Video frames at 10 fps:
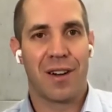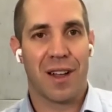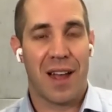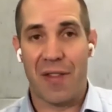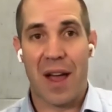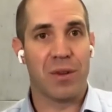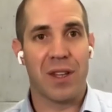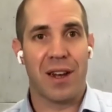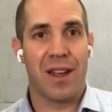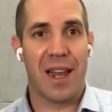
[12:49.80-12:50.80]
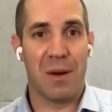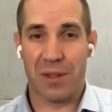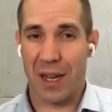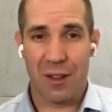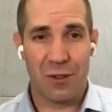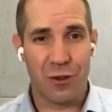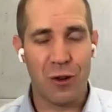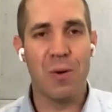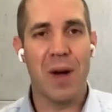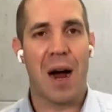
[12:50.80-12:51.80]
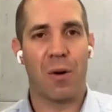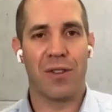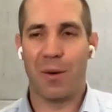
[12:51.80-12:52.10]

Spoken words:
And that was it. And it was like 2 hours.